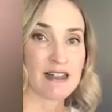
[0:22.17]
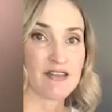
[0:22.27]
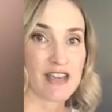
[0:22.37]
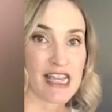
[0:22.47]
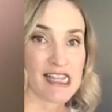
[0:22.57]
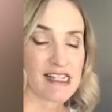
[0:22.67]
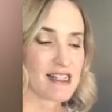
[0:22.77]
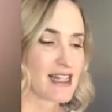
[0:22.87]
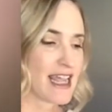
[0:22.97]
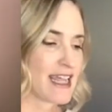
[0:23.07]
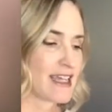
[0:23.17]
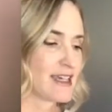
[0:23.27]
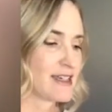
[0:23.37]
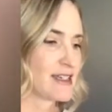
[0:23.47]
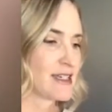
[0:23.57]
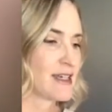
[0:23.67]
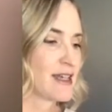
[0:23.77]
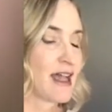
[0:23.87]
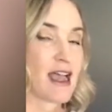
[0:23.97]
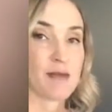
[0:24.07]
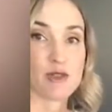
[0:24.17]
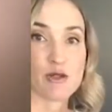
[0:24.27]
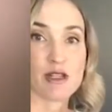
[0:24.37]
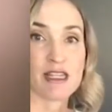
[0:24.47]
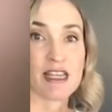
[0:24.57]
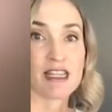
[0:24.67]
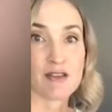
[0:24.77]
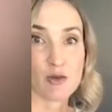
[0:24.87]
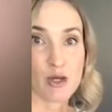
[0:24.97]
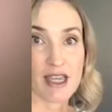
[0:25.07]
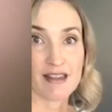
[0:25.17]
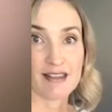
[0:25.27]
phase, and I'm doing a giveaway.